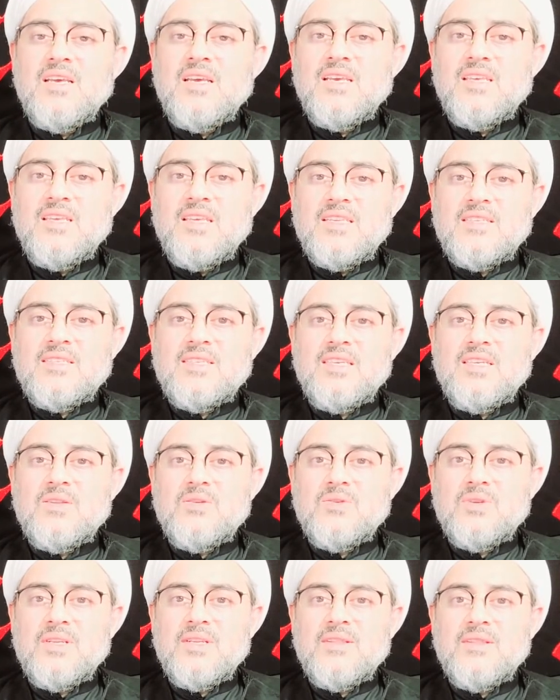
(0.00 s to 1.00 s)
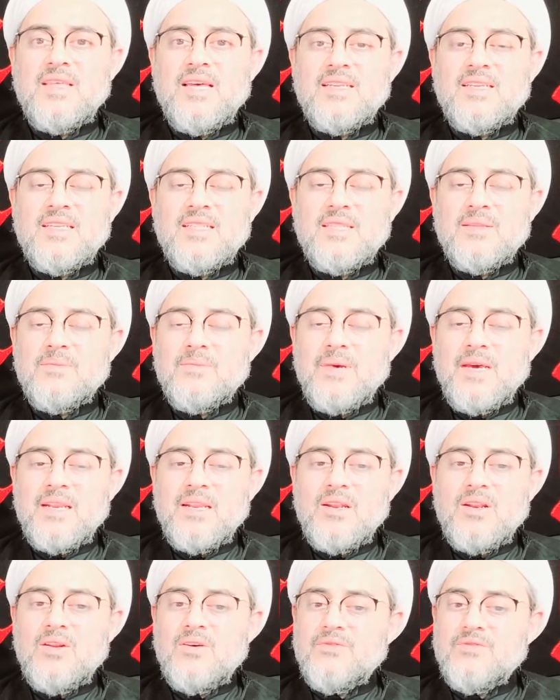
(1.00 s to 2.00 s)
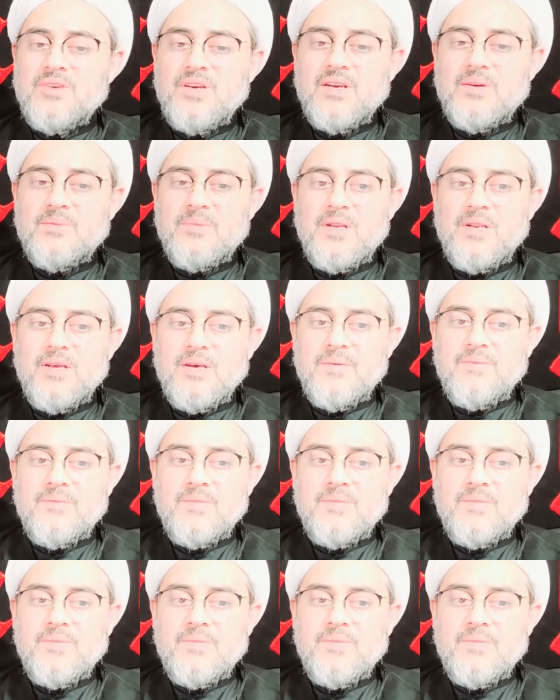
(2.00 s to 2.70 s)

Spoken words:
Yazid who did that in the battle of Karbala.